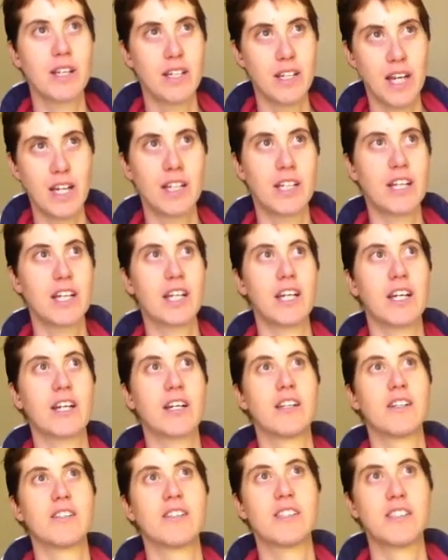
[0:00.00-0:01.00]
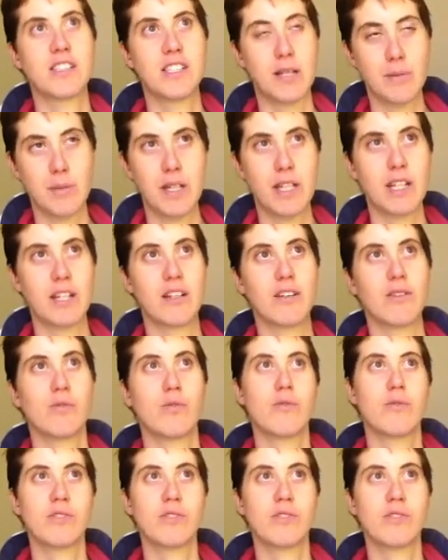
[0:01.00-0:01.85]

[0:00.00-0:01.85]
yelling, stimming.